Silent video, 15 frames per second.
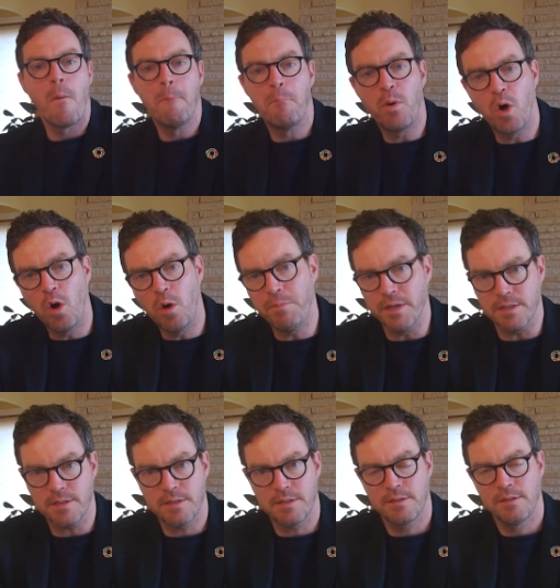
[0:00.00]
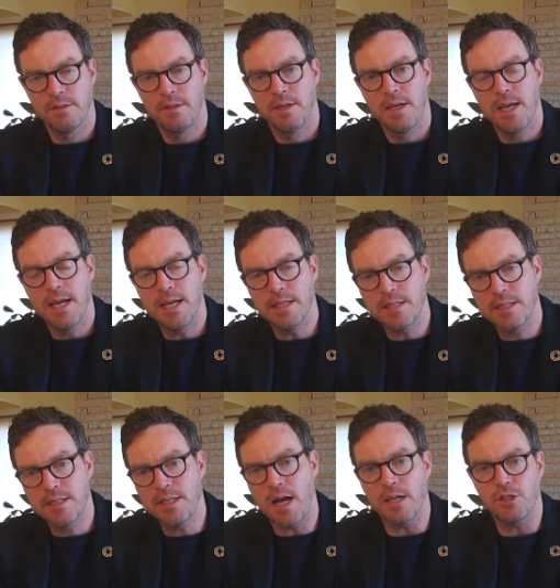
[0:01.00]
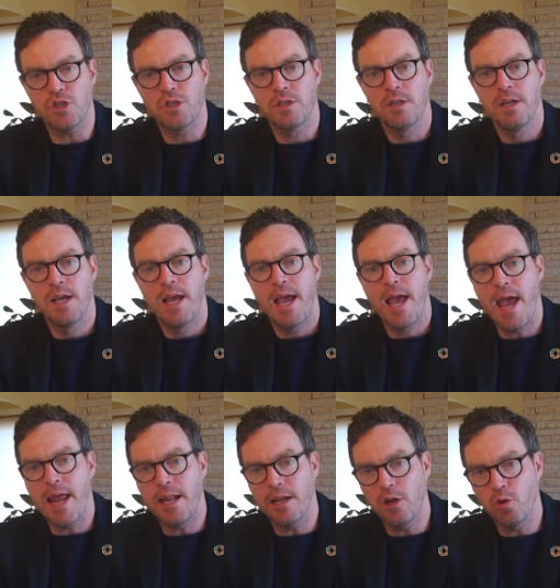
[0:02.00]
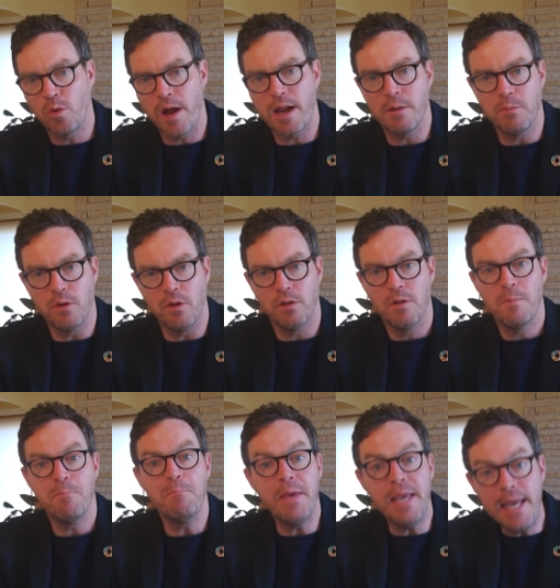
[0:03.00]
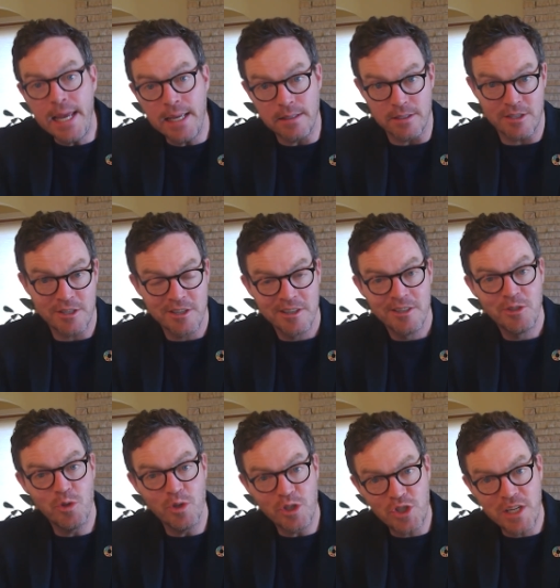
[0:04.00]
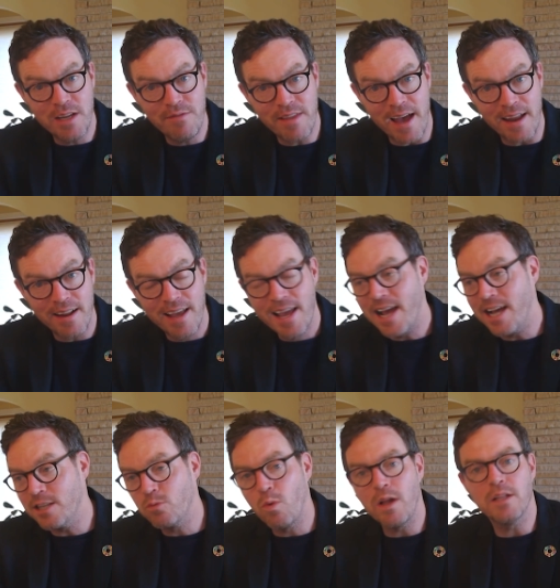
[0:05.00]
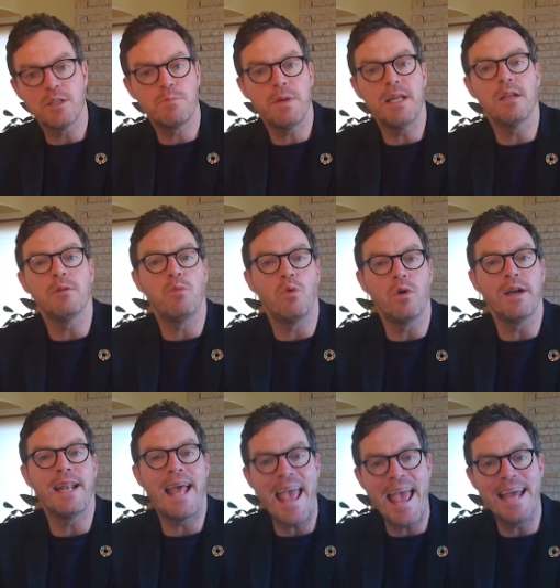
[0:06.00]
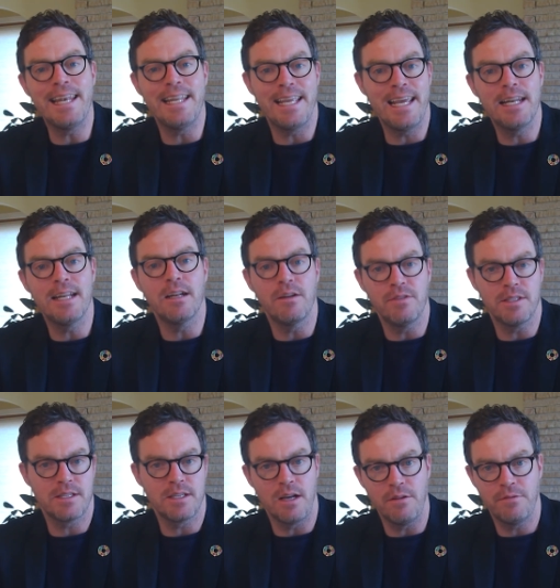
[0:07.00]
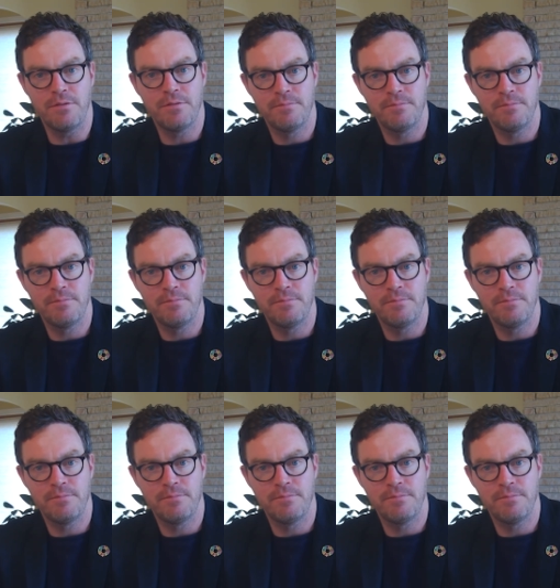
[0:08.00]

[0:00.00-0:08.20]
Purpose is such an incredible means to achieve that, as well as being an important end in and of itself.